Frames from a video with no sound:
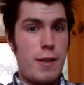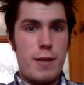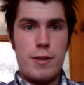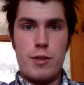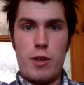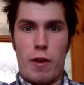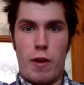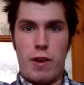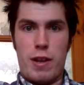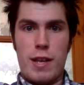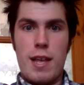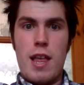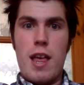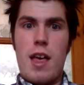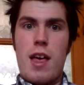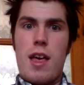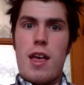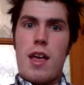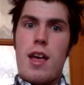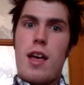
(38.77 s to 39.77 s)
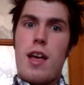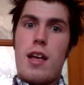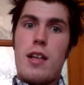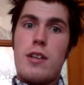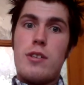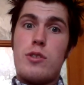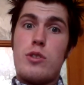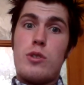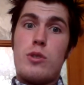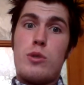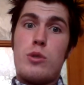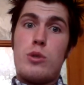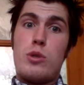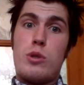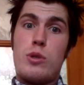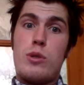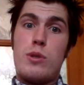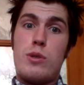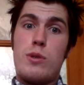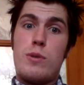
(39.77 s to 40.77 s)
Sorry. So,
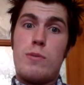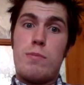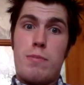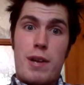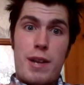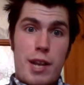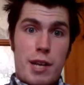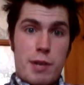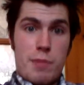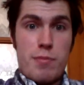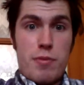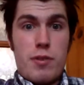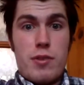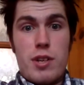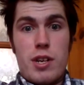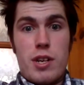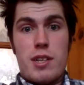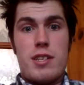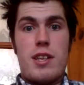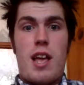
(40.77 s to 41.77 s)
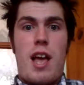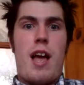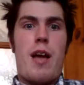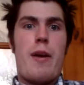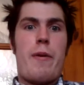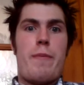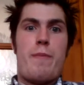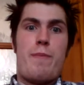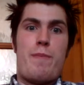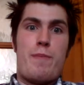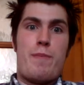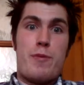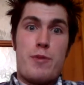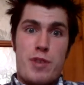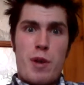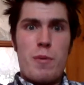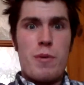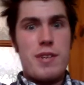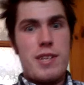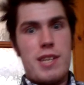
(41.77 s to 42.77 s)
my next project, because
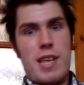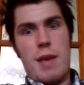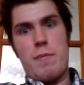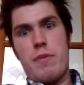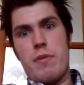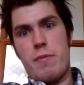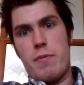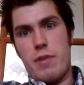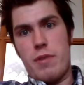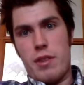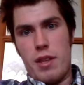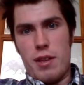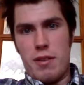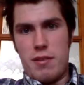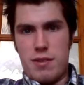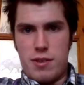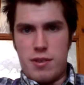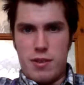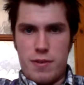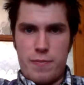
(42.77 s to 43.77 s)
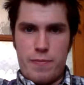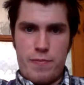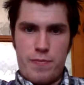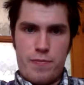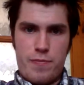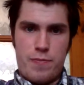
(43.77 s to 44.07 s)
I want to keep up with this,